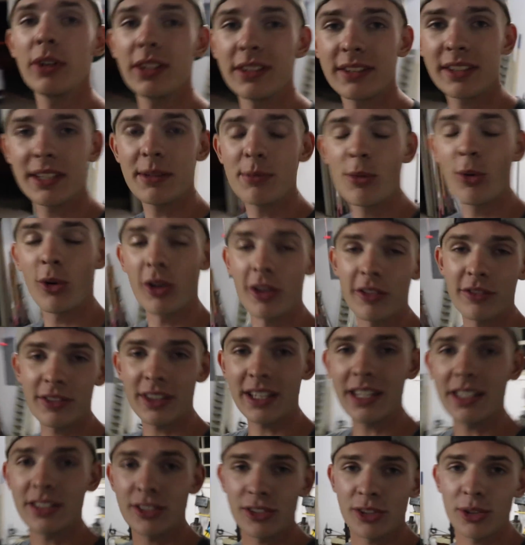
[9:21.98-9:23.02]
to see more of
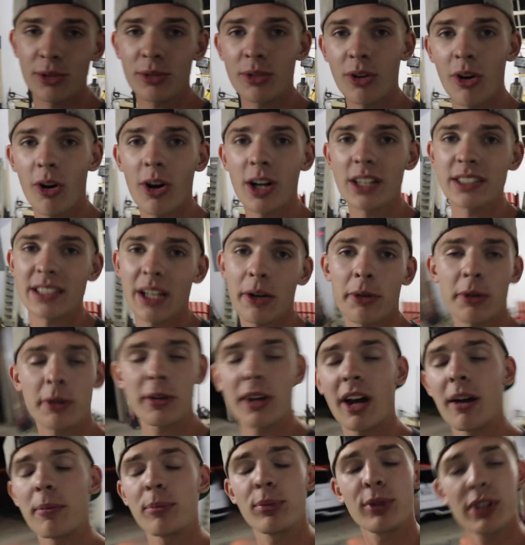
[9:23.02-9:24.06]
these two cars, I would
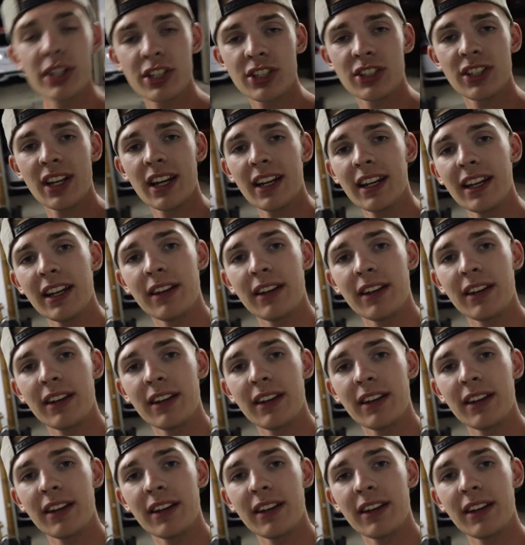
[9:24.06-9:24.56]
appreciate it